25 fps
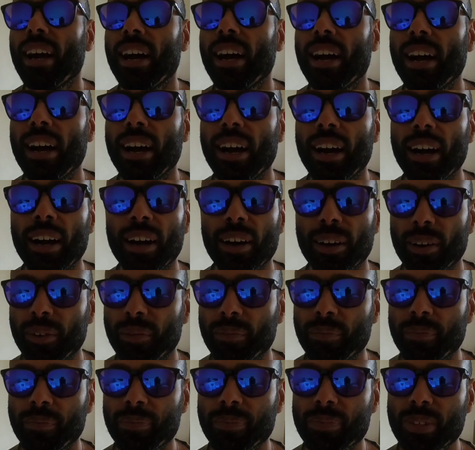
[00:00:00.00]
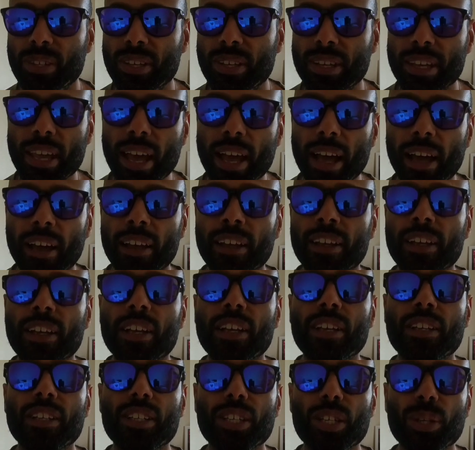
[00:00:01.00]
So yeah,
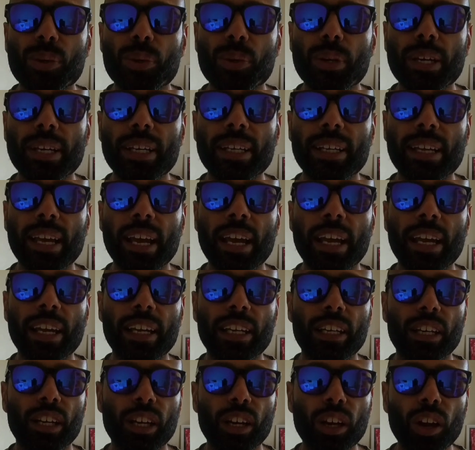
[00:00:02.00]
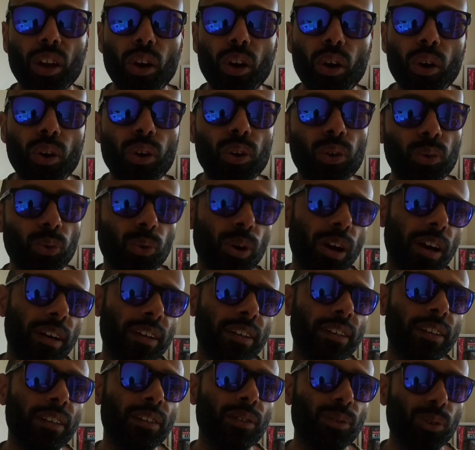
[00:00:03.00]
doing a long
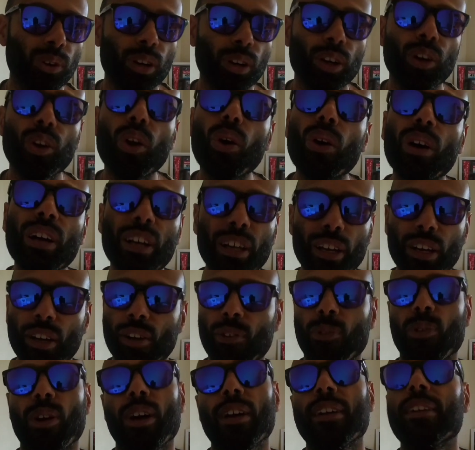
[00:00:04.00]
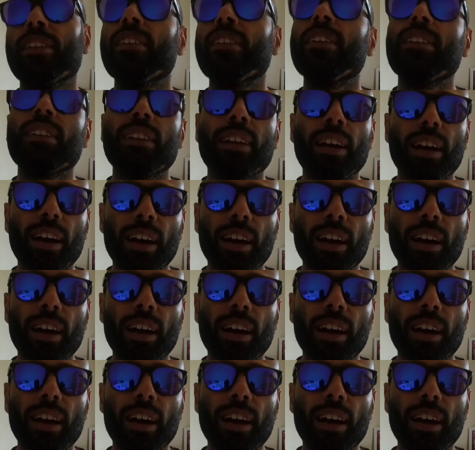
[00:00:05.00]
run or longer run,